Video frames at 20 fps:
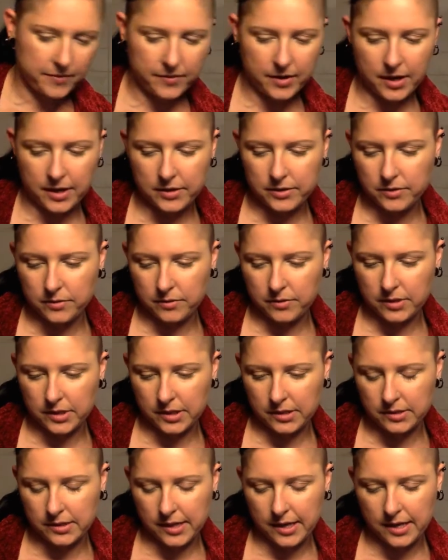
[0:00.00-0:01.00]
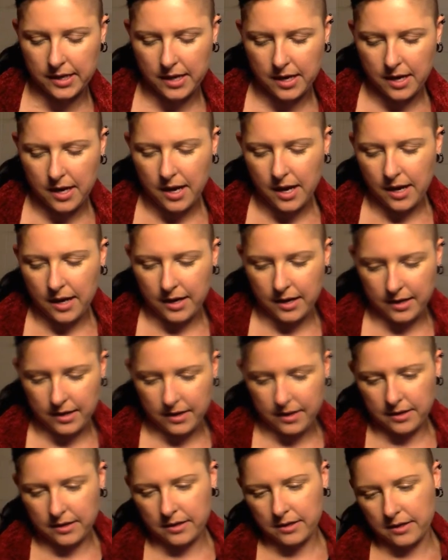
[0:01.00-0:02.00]
I've got to do things like I
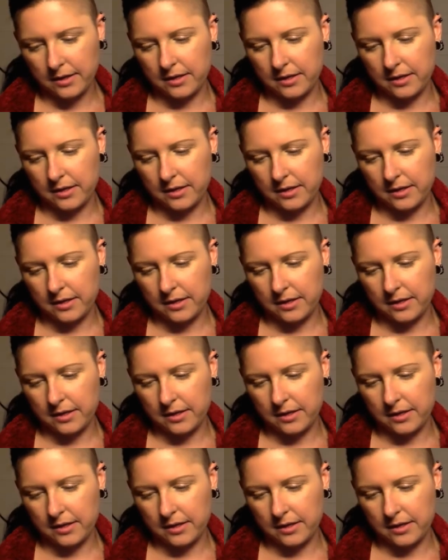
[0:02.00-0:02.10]
gotta